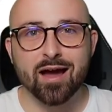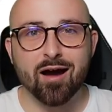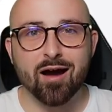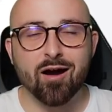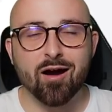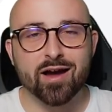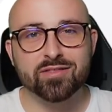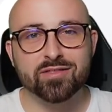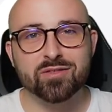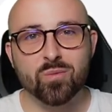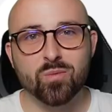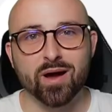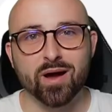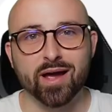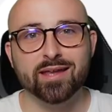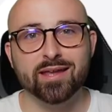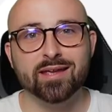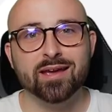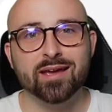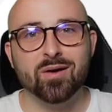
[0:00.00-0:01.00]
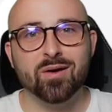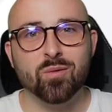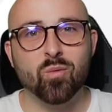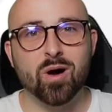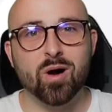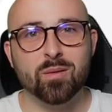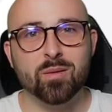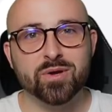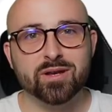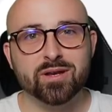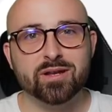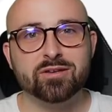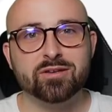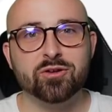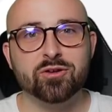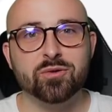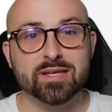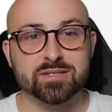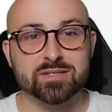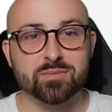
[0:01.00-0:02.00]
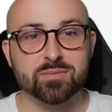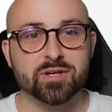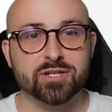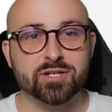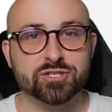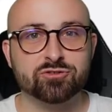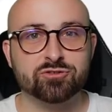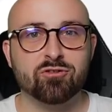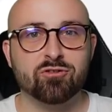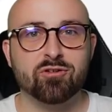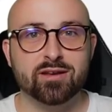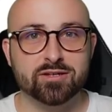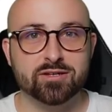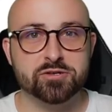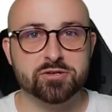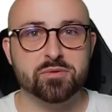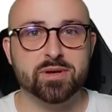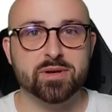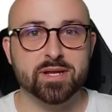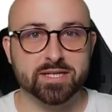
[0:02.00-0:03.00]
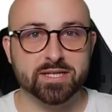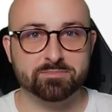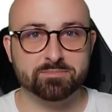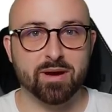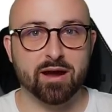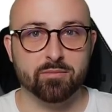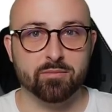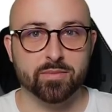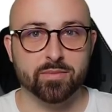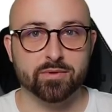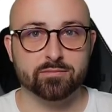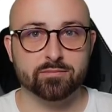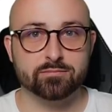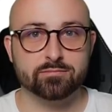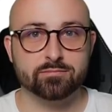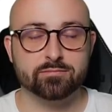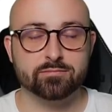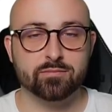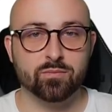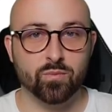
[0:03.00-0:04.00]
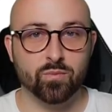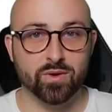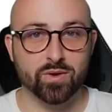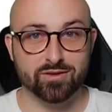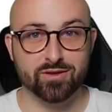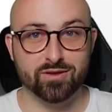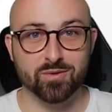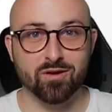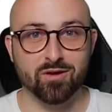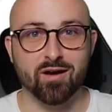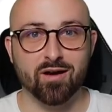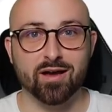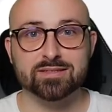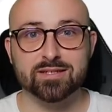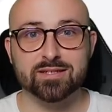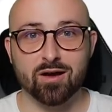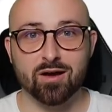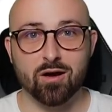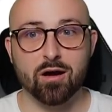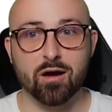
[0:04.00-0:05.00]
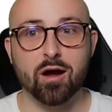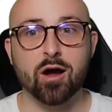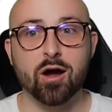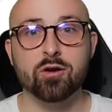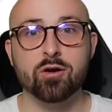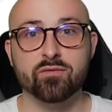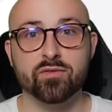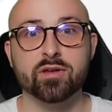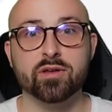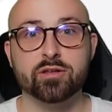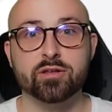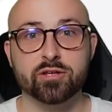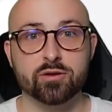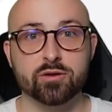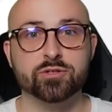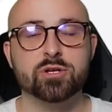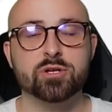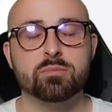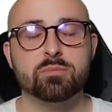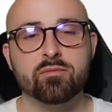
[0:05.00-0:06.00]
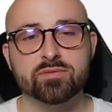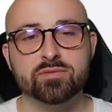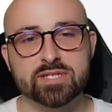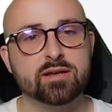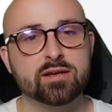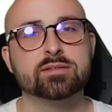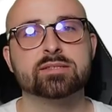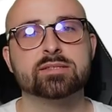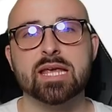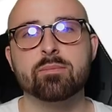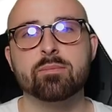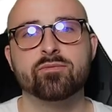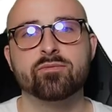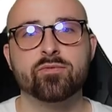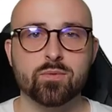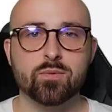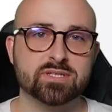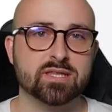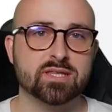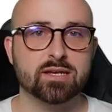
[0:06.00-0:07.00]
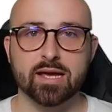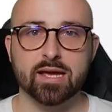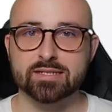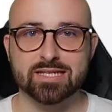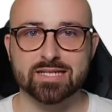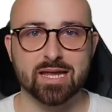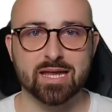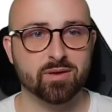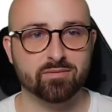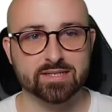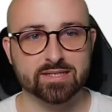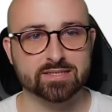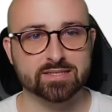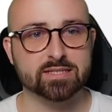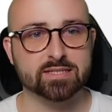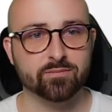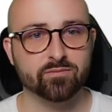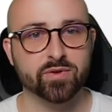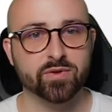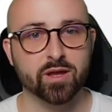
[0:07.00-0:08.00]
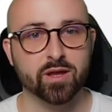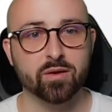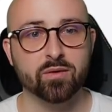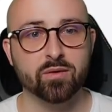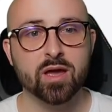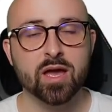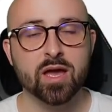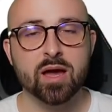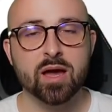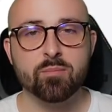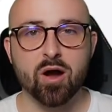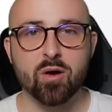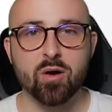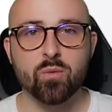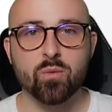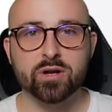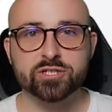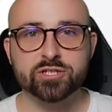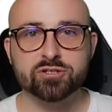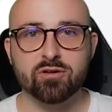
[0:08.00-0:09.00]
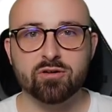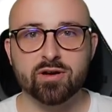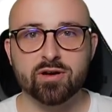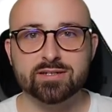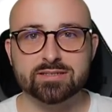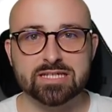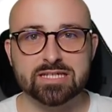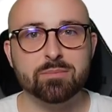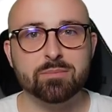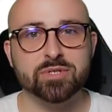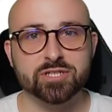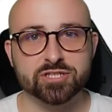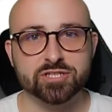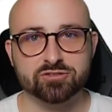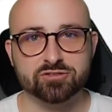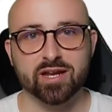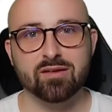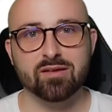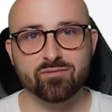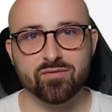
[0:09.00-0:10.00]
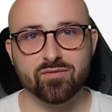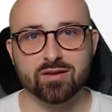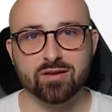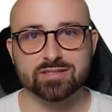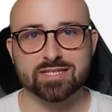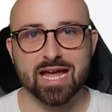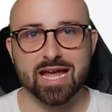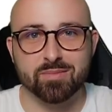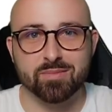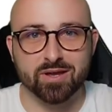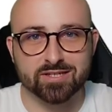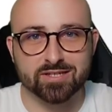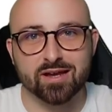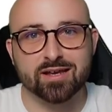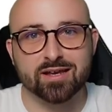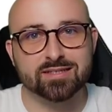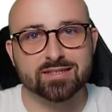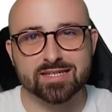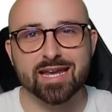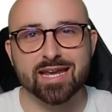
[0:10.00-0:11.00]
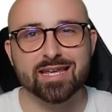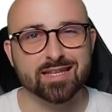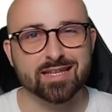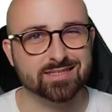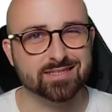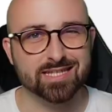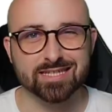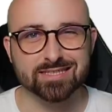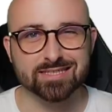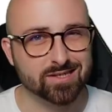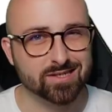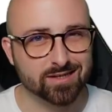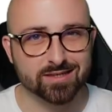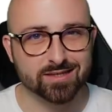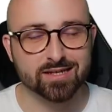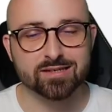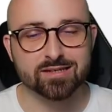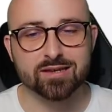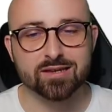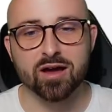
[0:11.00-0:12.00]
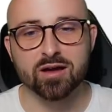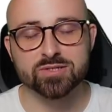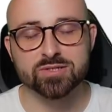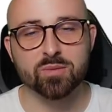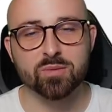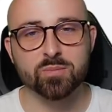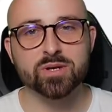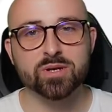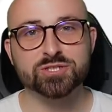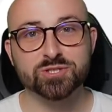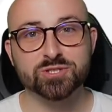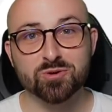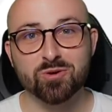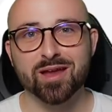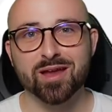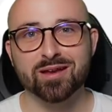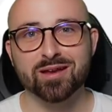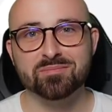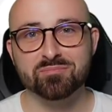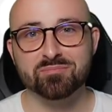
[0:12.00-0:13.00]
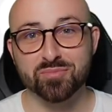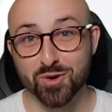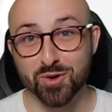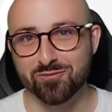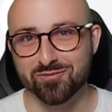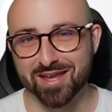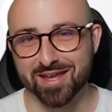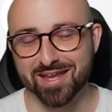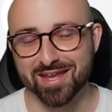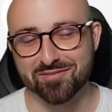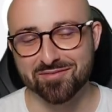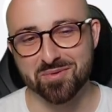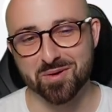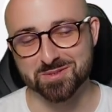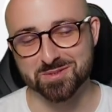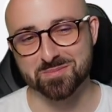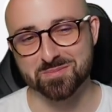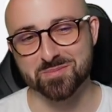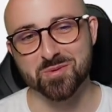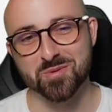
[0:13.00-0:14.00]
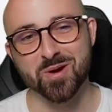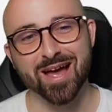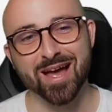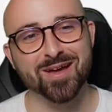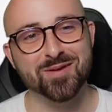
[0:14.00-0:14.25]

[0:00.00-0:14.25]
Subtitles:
Either way, what I'm going to do is I'm going to try and do an experiment with you guys over YouTube. Obviously, you can skip forward to the next tip if this isn't for you, but I want to try and demonstrate it firsthand because I can say these things and you can think, no. So I'm going to try and prove it if possible.